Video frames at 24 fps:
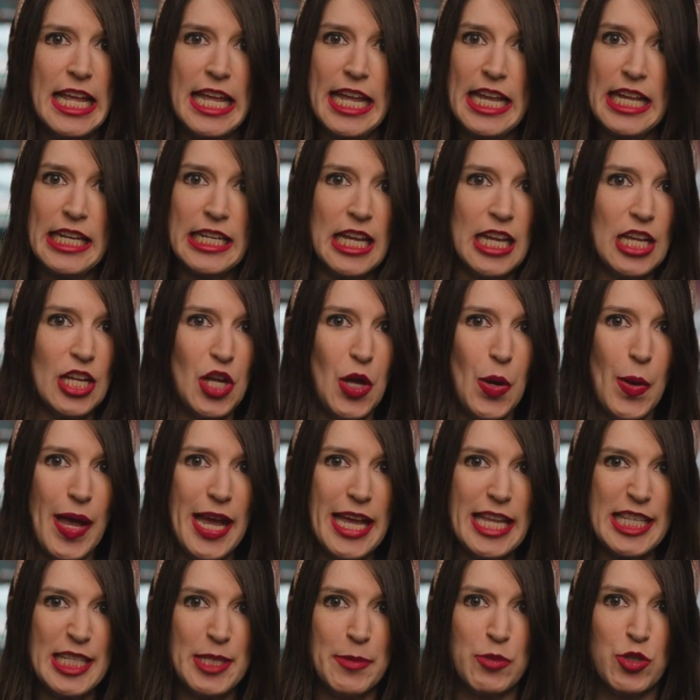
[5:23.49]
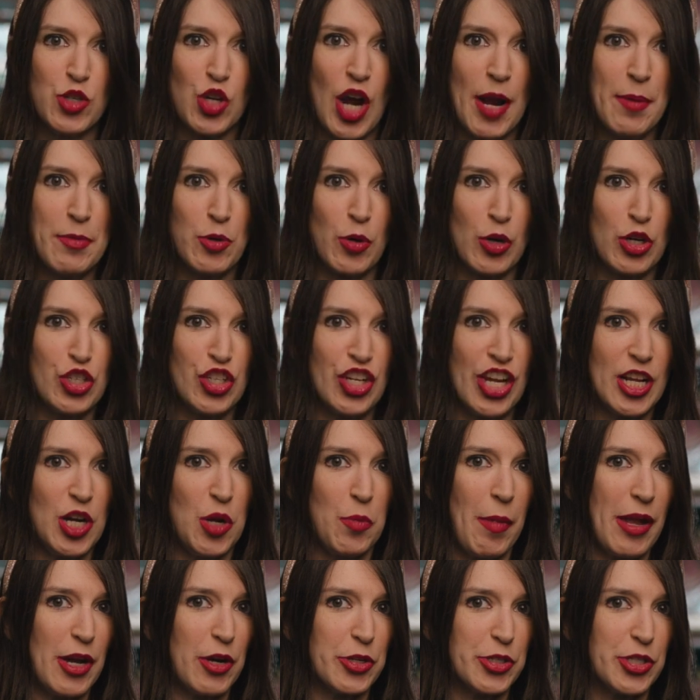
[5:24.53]
And uh, go ahead and subscribe to our
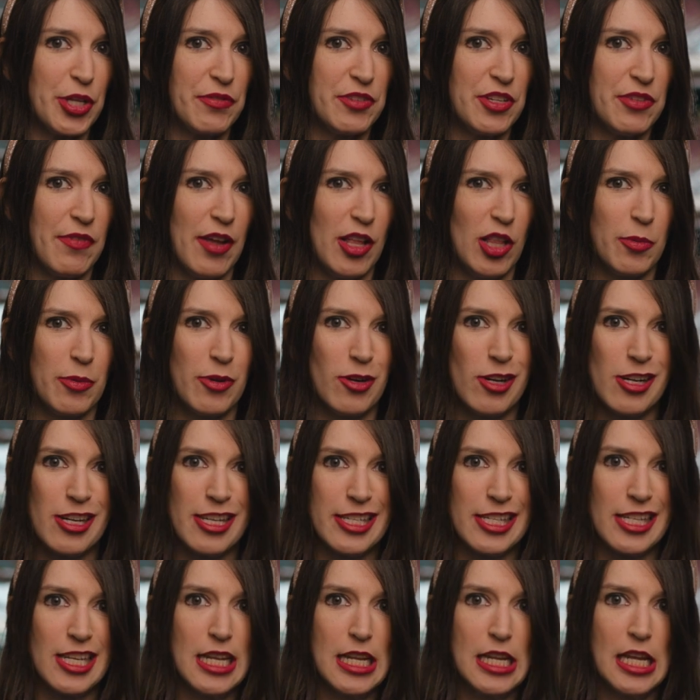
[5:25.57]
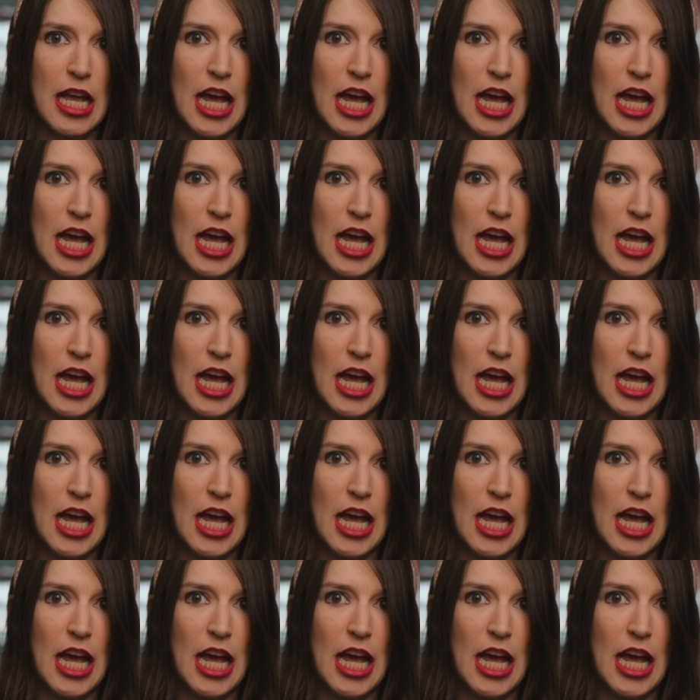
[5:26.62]
channel, Microsoft Developer, because